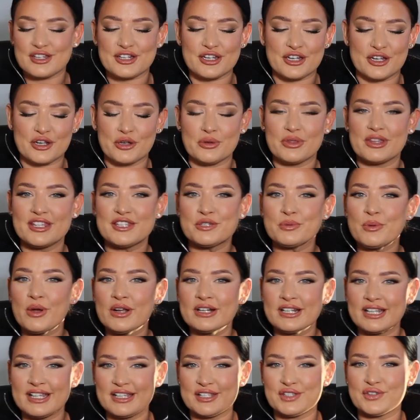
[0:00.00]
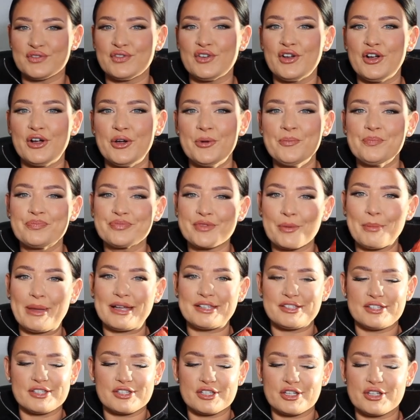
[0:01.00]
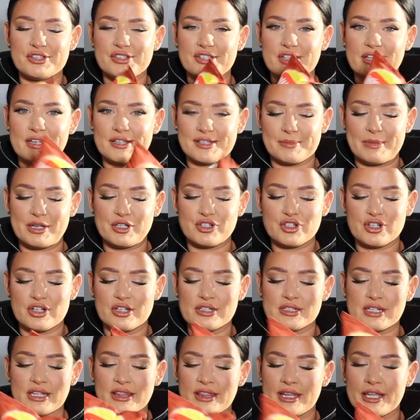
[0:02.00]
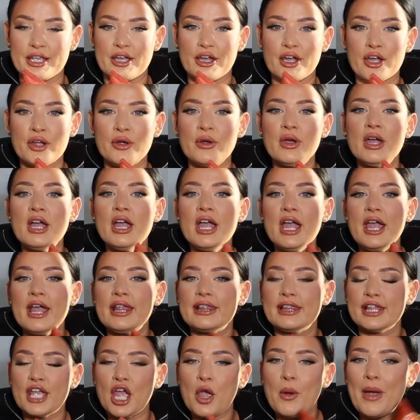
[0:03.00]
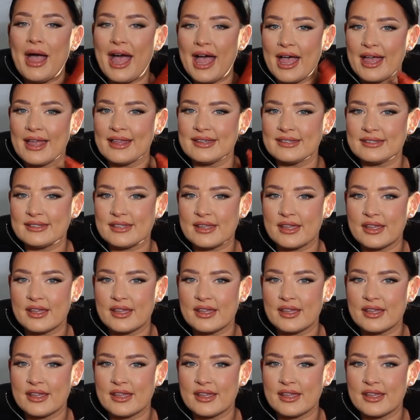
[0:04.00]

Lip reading: two. This one is for Max's cousin, as mentioned, Leo. Leo has